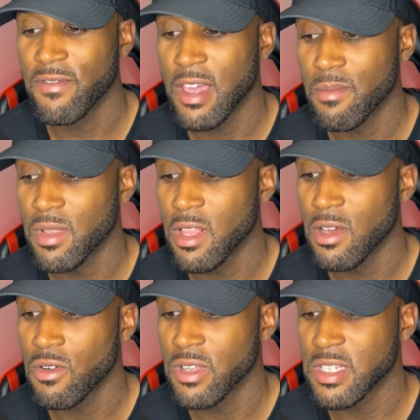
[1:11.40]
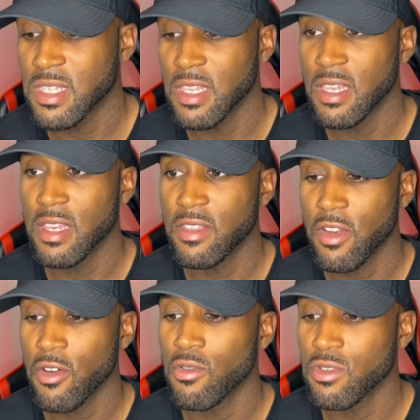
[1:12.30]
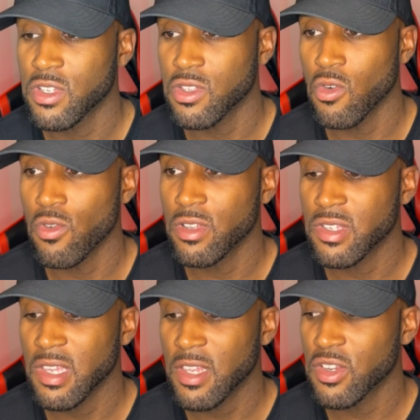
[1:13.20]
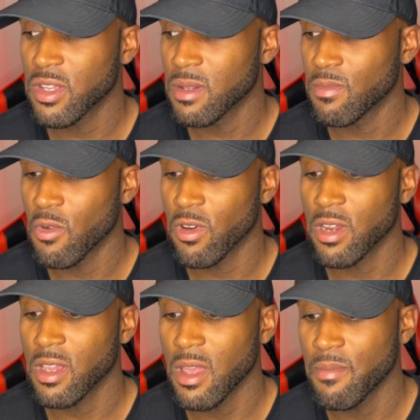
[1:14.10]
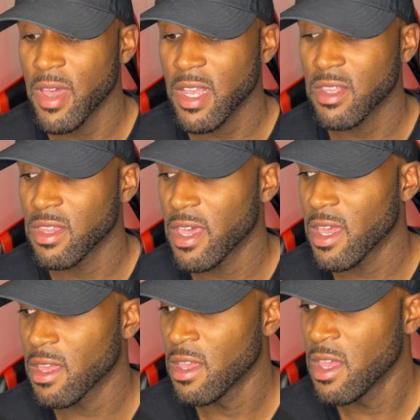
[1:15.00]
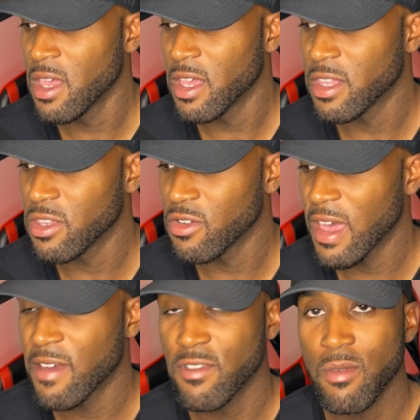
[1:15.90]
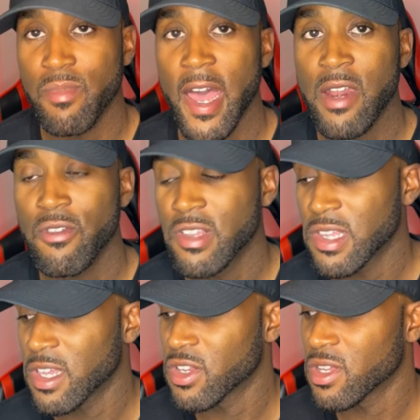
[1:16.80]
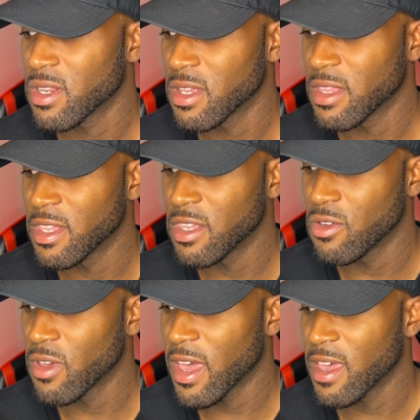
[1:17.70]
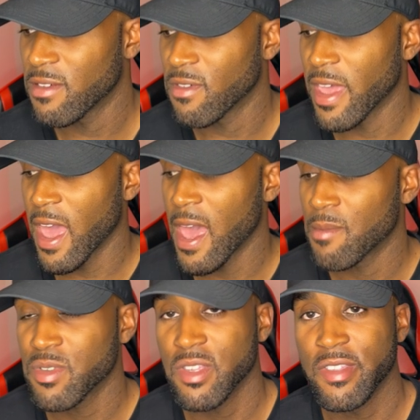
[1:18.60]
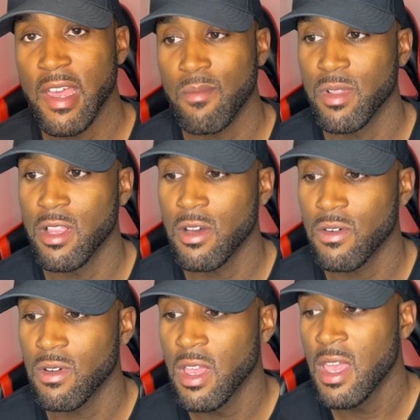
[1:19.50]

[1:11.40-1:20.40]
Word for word: down below is the internal storage section, but we're gonna come back to that. And then you have your battery section, and then you have apps down below.